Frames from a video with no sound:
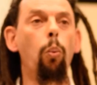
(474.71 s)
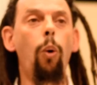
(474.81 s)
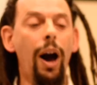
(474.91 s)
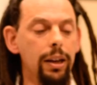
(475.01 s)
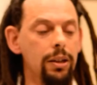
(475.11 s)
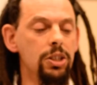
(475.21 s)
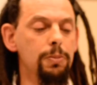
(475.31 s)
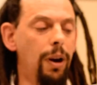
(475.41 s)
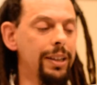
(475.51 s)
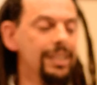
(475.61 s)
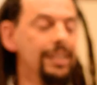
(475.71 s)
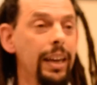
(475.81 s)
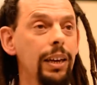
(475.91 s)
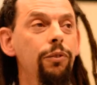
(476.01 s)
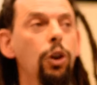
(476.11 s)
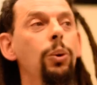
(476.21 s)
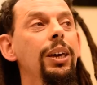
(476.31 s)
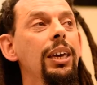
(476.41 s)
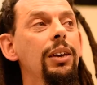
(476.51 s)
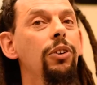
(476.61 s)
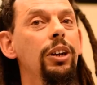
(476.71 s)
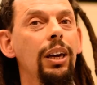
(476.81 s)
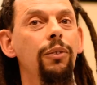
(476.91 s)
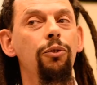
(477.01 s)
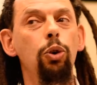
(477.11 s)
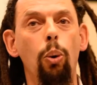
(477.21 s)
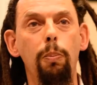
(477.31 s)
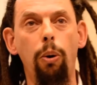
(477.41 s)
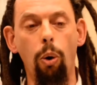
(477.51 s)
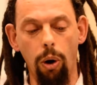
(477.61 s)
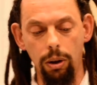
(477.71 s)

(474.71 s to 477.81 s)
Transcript: whiteness might save you even if you're poor.